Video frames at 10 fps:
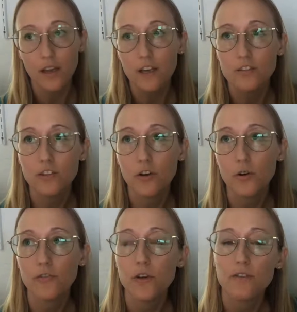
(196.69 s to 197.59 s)
So
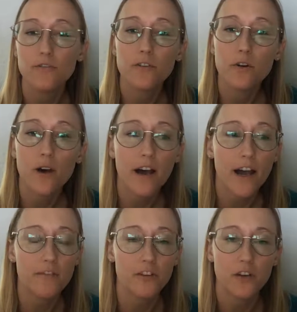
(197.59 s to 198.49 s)
if you have a flow
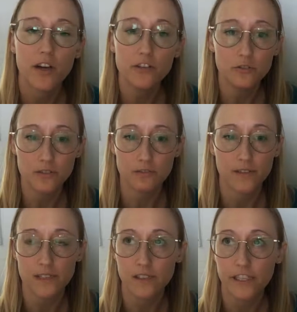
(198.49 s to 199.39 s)
hive, you're not using
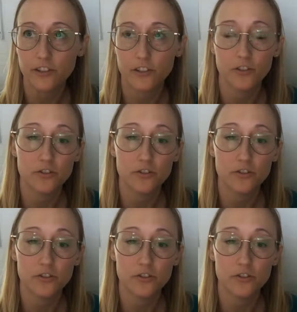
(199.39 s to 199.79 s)
foundation,